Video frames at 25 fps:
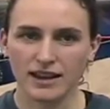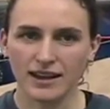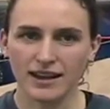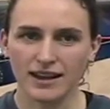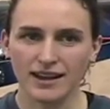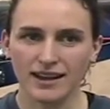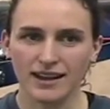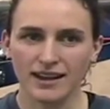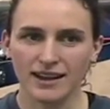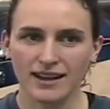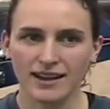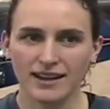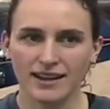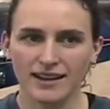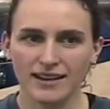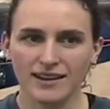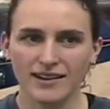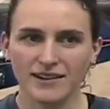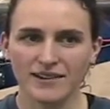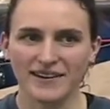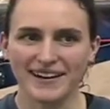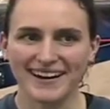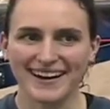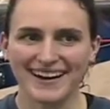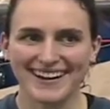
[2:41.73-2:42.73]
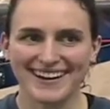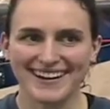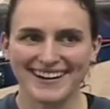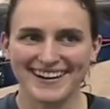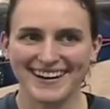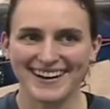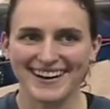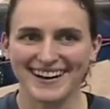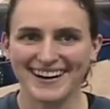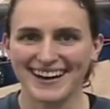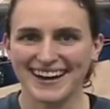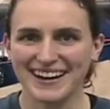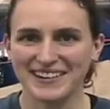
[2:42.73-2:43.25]

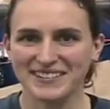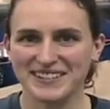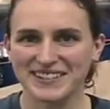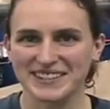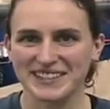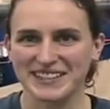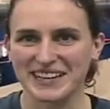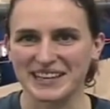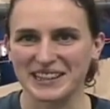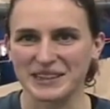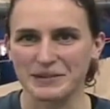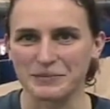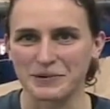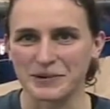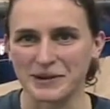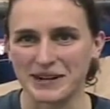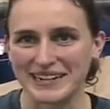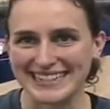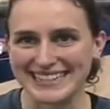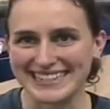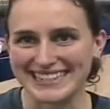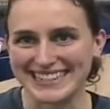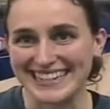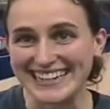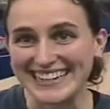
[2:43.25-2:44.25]
I'll have to look at the points.